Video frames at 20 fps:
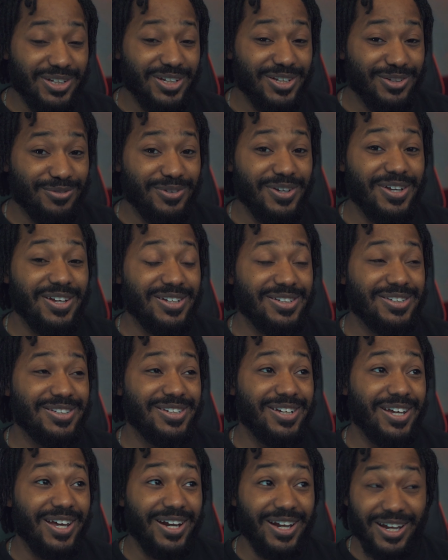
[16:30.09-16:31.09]
this
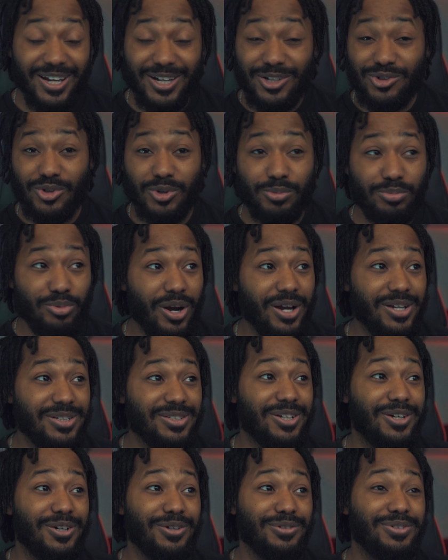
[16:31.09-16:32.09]
VST at an entry price
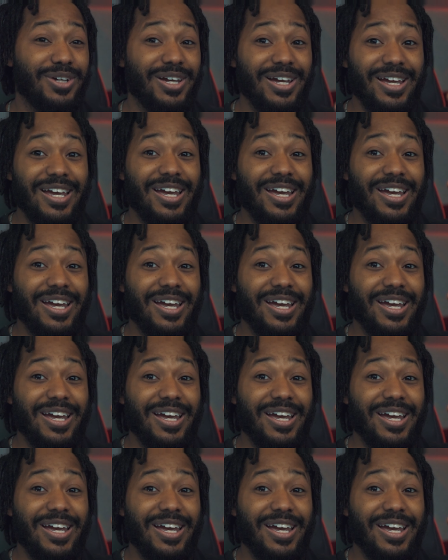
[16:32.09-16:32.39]
of